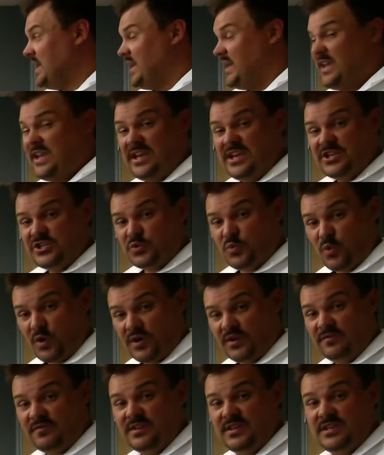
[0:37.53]
each one
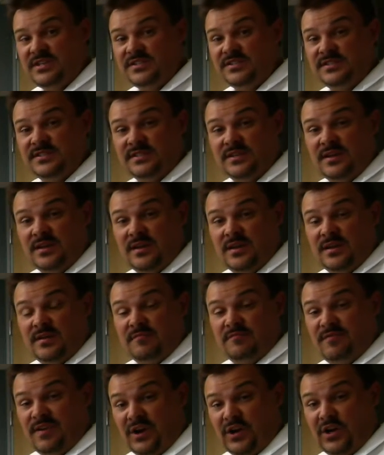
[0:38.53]
of these
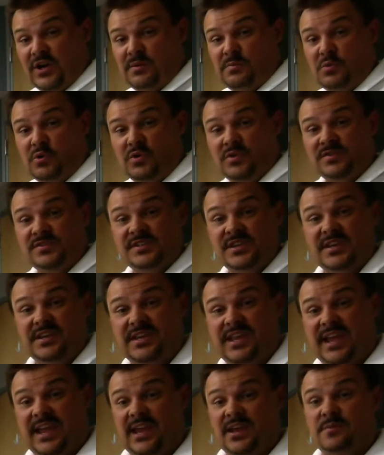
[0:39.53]
variables
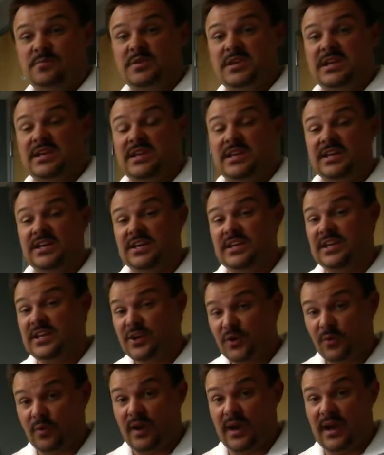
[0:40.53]
can be
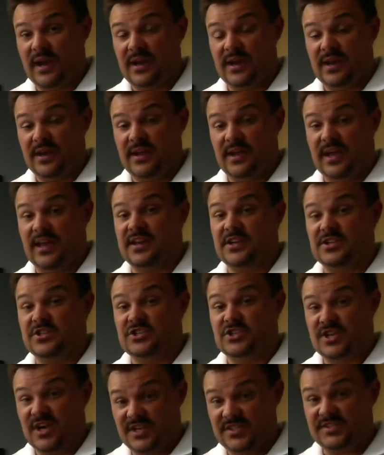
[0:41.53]
iterated and
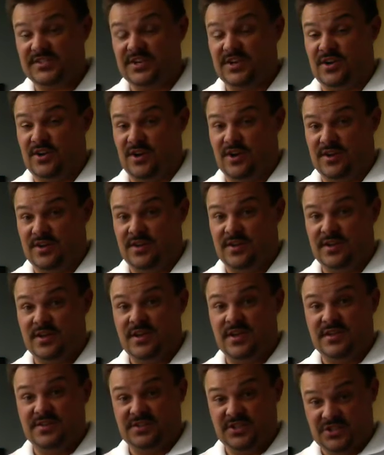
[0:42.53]
adjusted on
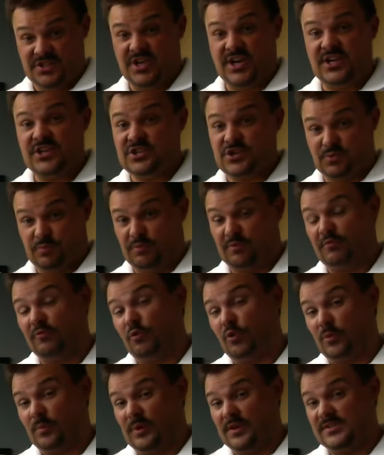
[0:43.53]
to change your
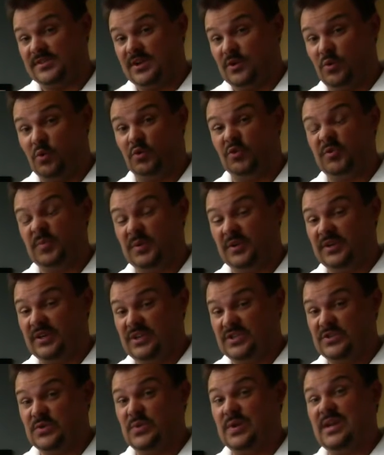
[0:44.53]
performance and ultimately
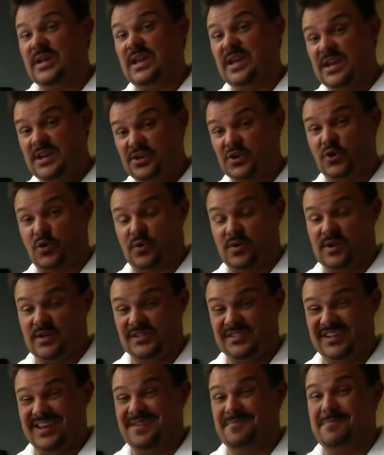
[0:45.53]
to
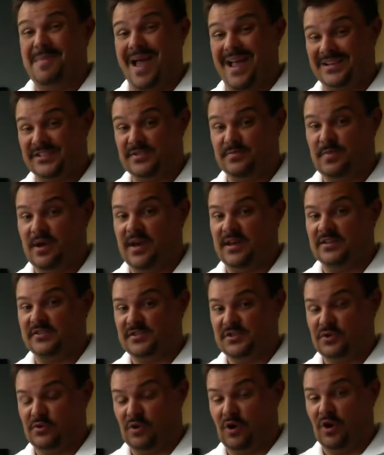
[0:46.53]
increase and
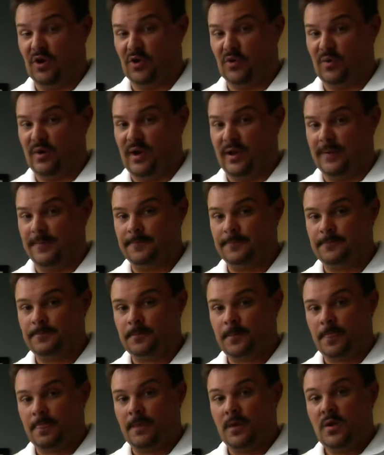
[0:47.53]
maximize your ROI.
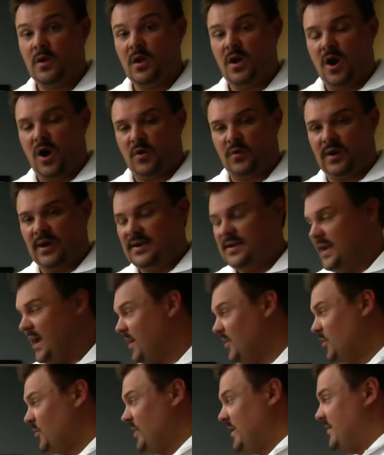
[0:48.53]
All right,
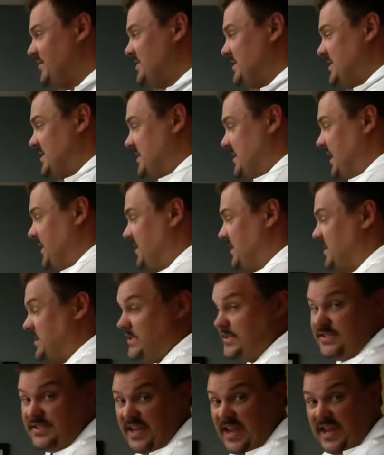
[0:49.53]
now that we've set the
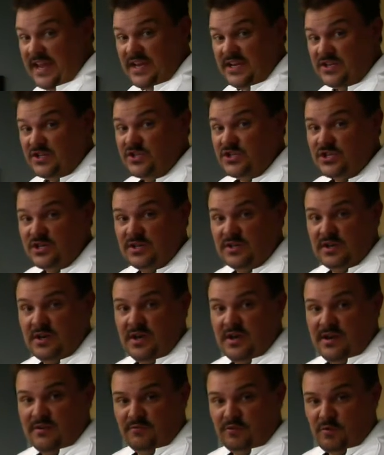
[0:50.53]
stage
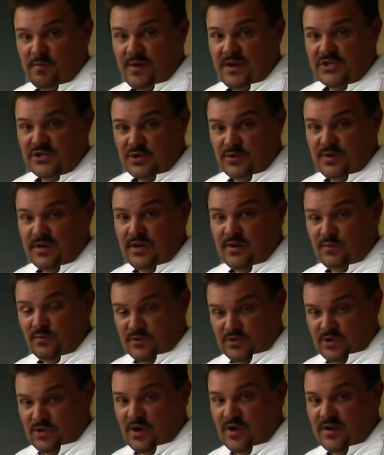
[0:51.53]
for measuring
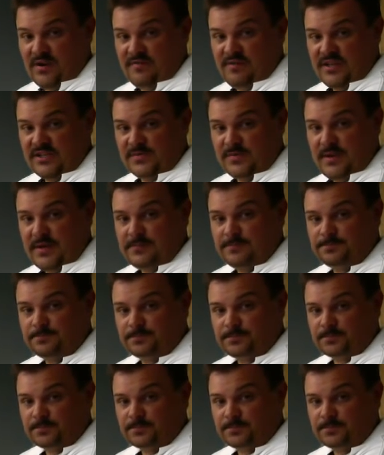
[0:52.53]
return on investment,